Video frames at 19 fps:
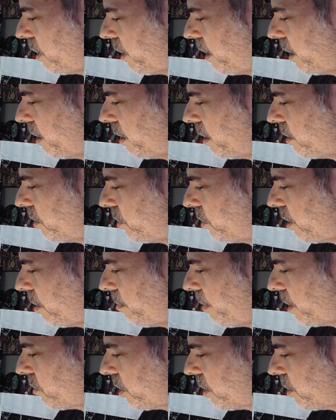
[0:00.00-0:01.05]
in a
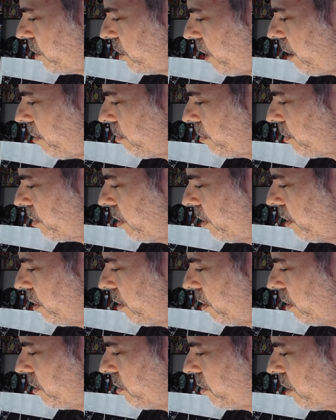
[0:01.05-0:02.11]
geometric shape.
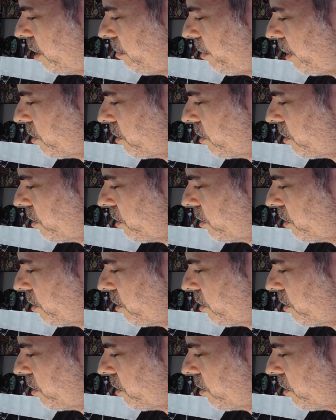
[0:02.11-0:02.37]
Geometric